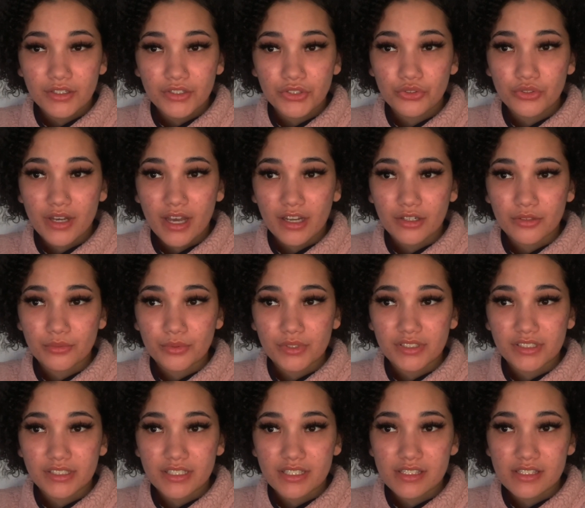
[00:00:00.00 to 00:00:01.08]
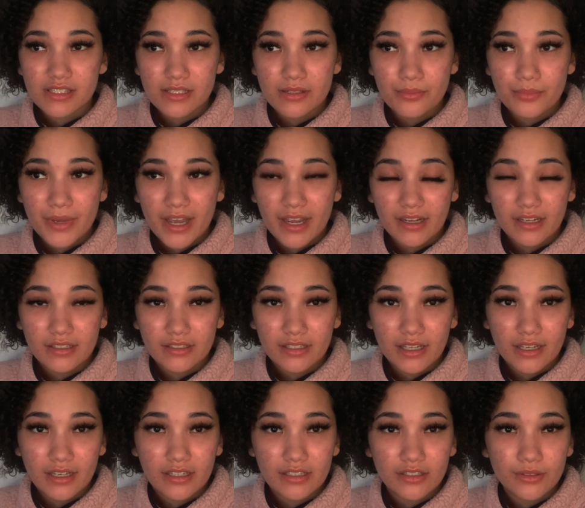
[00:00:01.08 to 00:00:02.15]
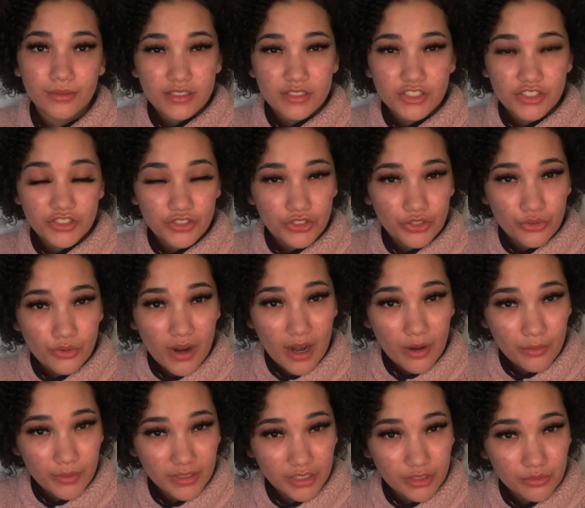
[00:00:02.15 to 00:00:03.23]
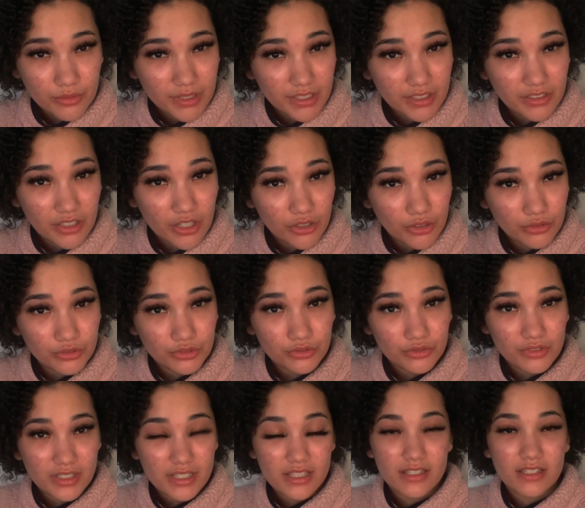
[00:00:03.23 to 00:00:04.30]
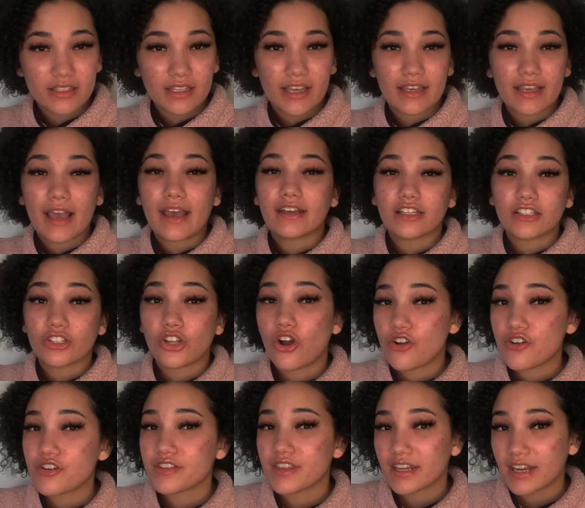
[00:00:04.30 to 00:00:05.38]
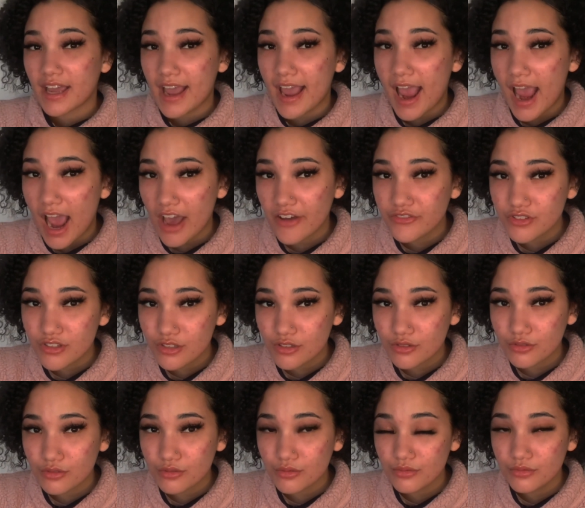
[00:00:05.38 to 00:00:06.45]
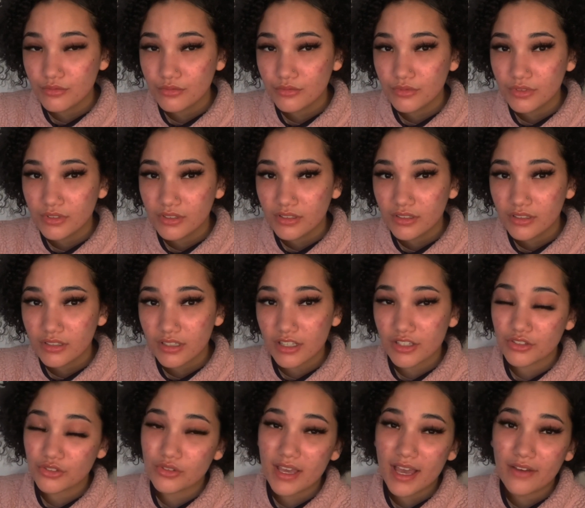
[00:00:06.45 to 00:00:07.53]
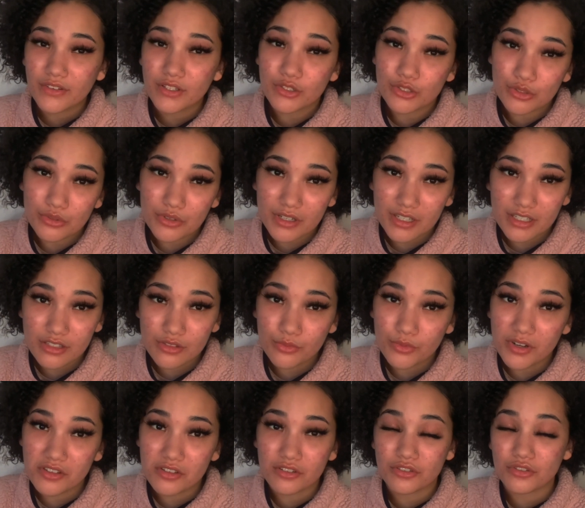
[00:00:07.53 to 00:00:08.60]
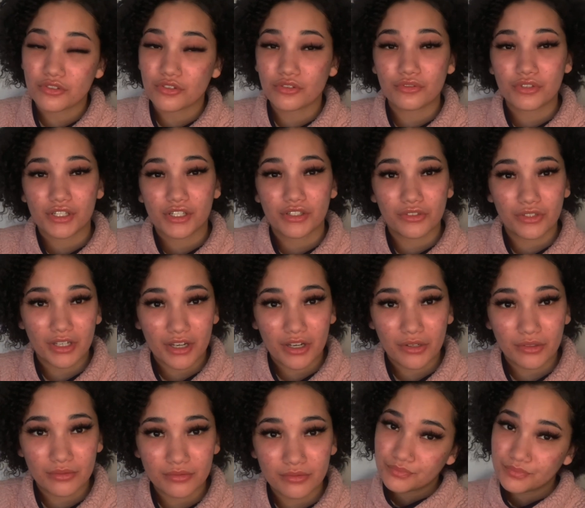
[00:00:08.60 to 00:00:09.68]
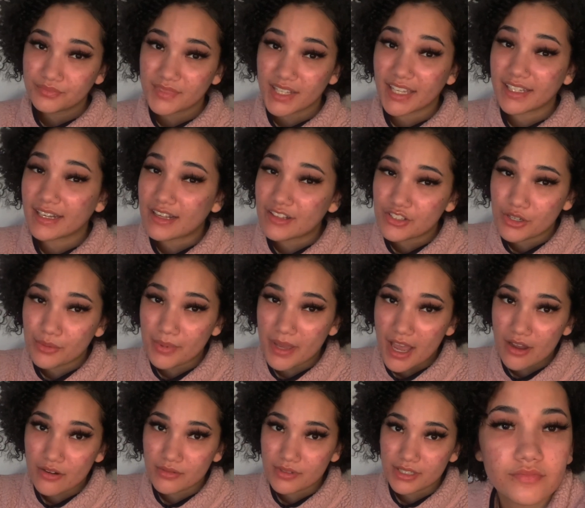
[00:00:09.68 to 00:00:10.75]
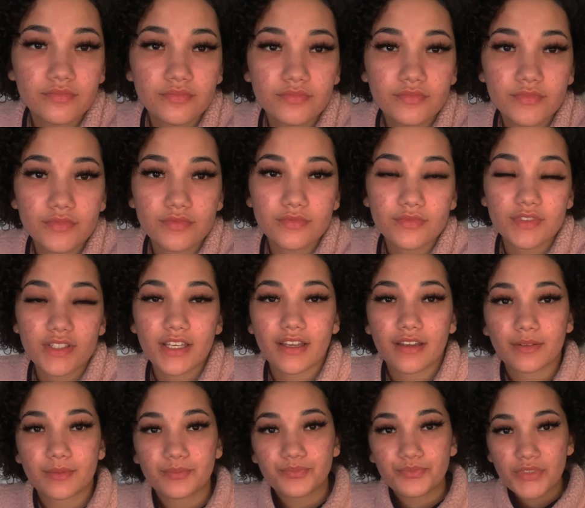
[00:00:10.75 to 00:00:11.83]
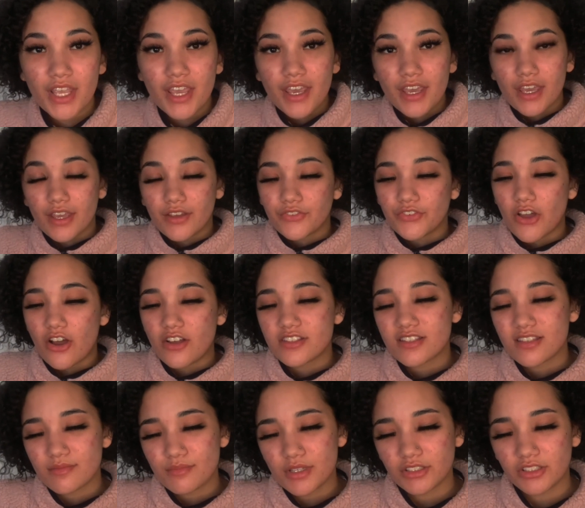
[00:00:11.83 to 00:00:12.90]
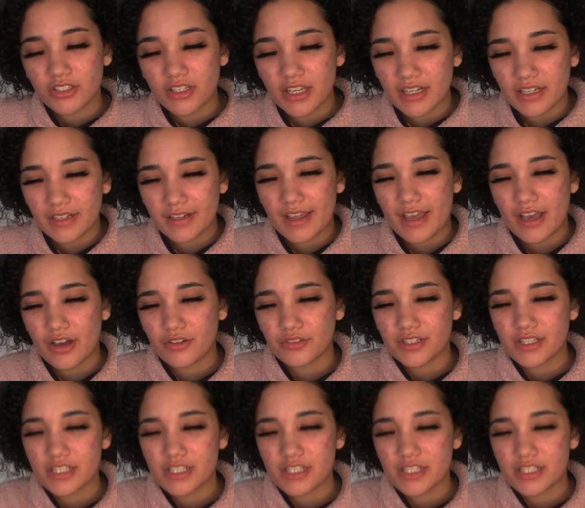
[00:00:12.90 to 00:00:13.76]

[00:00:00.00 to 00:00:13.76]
you gotta really sit back and like, do I really want to go through this like any longer than I have to? Because you have a choice whether you do or you don't, and that's your power. Okay. If y'all see me looking down,